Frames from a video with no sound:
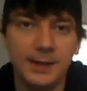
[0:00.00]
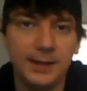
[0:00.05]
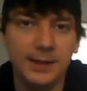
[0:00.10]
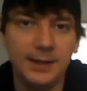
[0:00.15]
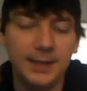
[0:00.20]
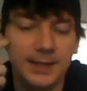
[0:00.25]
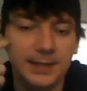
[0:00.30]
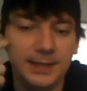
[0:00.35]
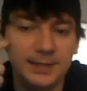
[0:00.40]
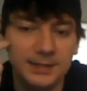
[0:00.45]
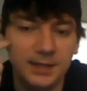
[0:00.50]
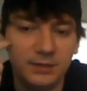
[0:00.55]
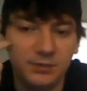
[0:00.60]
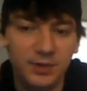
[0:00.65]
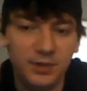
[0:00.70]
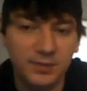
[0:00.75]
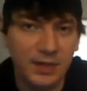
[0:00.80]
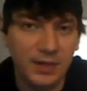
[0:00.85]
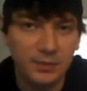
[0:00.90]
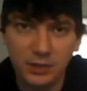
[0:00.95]
and
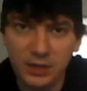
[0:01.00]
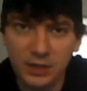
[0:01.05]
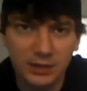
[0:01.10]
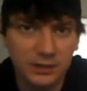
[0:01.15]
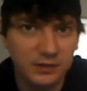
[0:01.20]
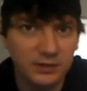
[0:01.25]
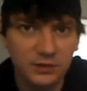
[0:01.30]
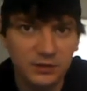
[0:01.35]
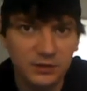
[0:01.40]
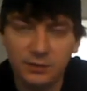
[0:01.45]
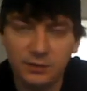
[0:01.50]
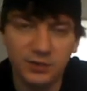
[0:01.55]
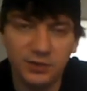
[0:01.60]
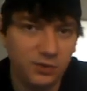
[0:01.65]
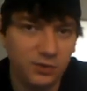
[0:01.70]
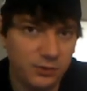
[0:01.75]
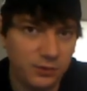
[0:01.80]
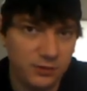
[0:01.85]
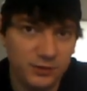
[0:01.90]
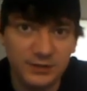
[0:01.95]
remembering some
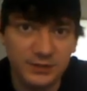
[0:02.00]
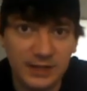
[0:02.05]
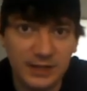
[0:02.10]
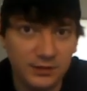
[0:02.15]
doors